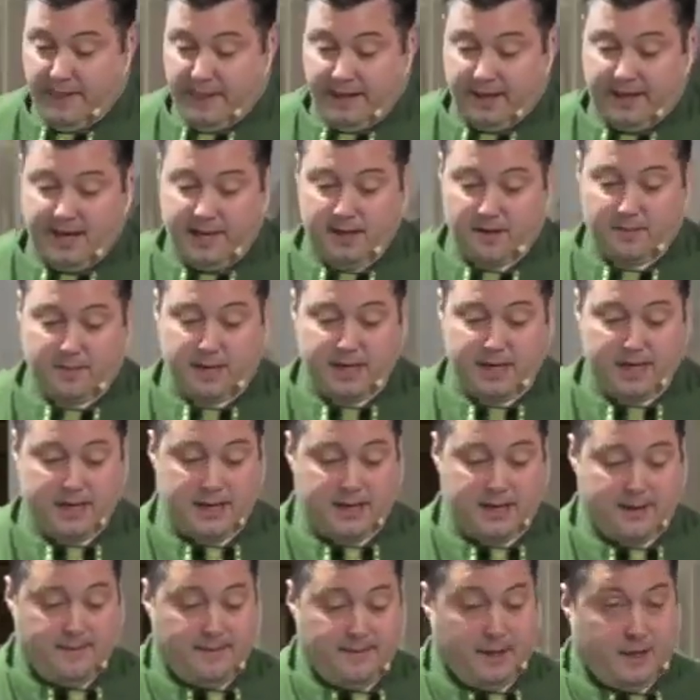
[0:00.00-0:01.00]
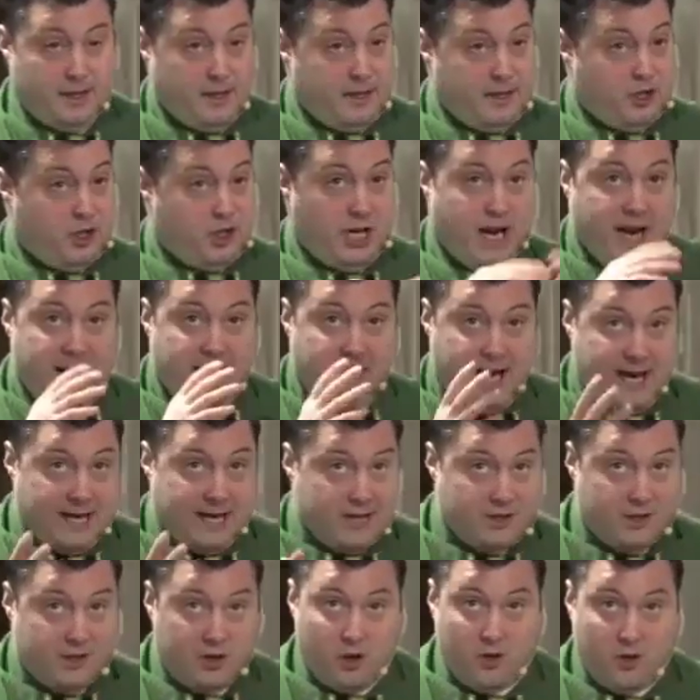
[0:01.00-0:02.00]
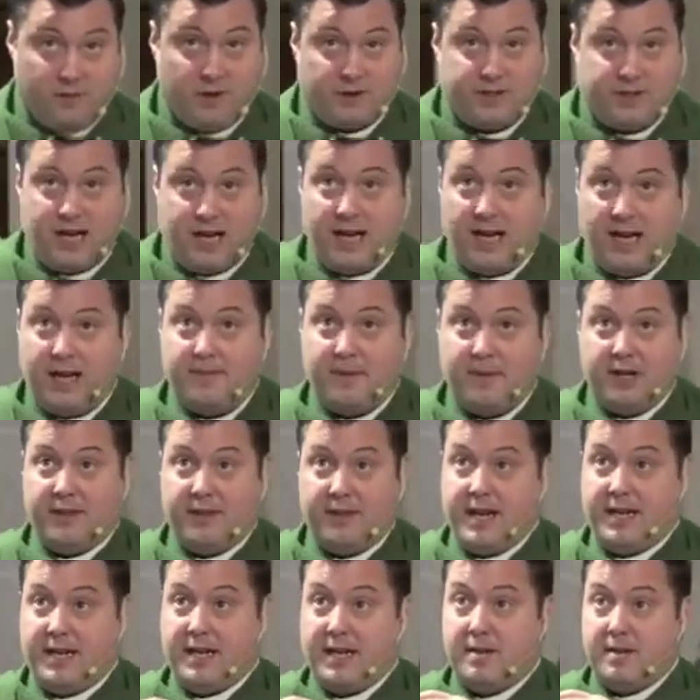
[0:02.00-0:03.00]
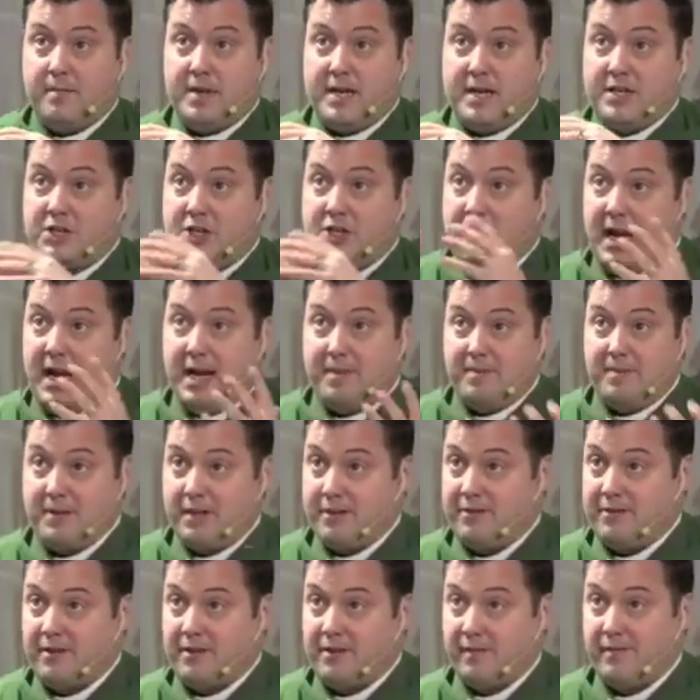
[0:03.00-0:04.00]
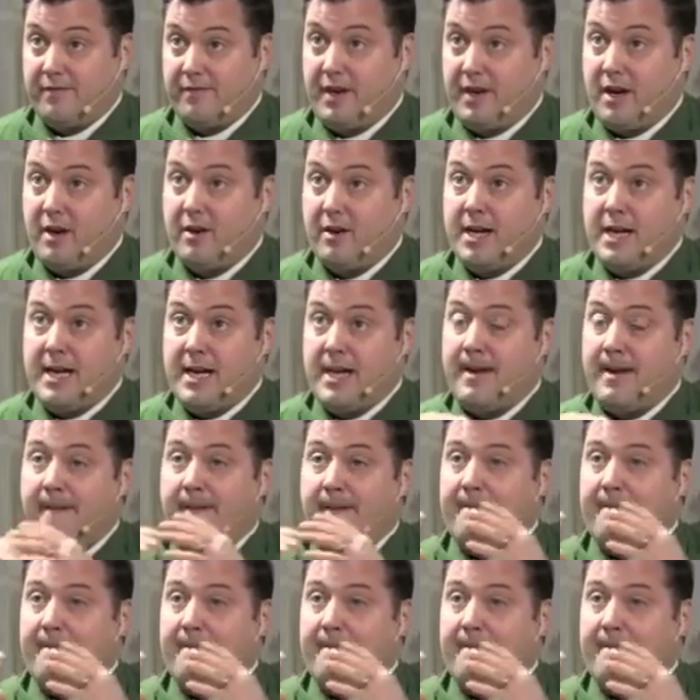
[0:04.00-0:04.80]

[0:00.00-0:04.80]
can be changed over time, and they can be shaped in some very